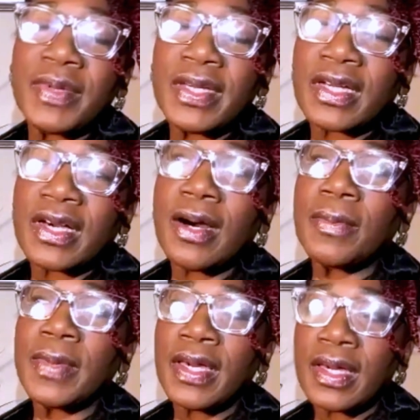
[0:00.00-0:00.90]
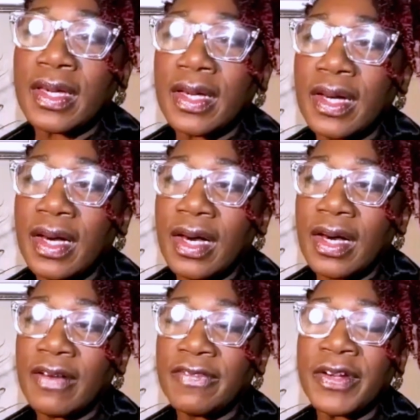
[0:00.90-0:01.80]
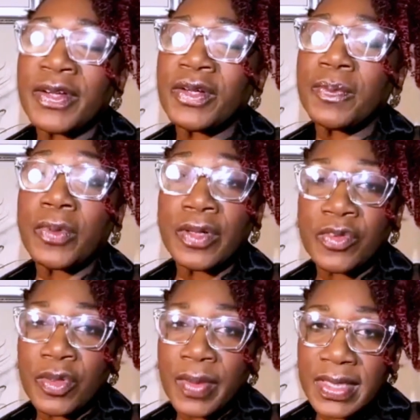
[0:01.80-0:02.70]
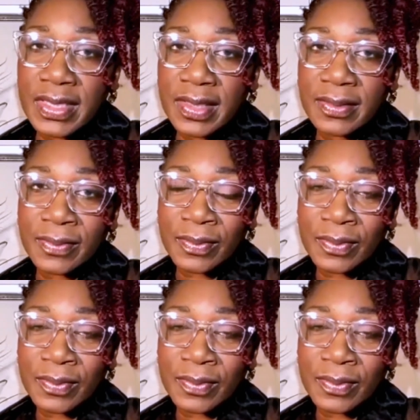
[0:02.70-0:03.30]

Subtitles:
becoming a very good poetry writer?